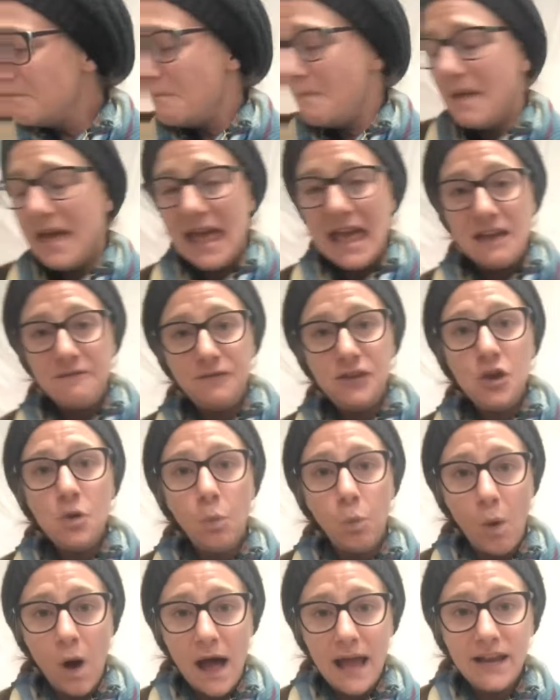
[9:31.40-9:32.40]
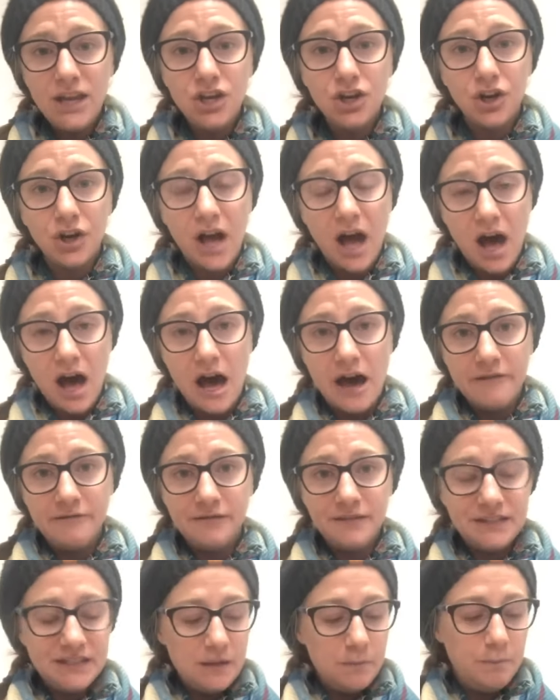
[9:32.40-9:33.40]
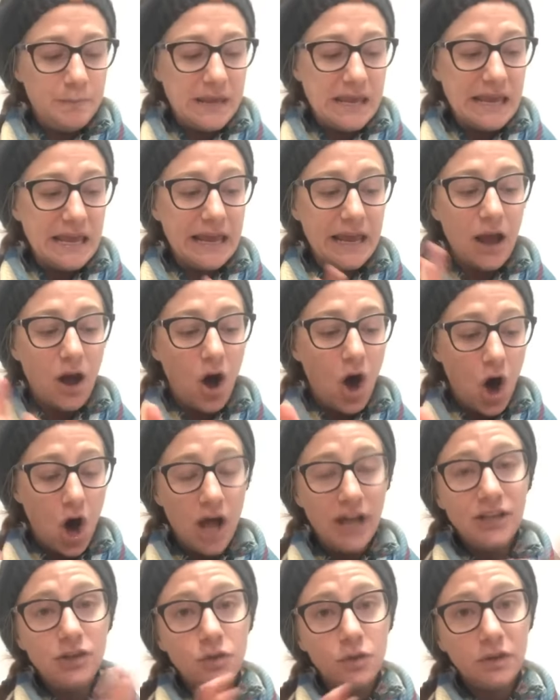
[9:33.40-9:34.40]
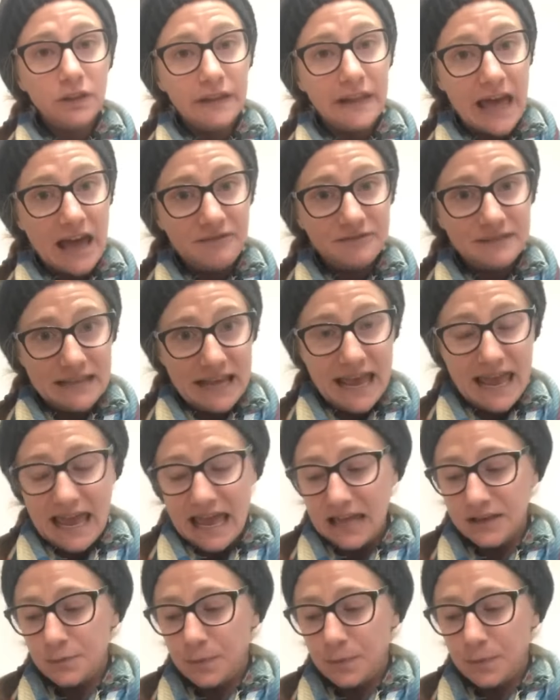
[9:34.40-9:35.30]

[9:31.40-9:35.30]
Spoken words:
If you want your cuff to be on your left hand,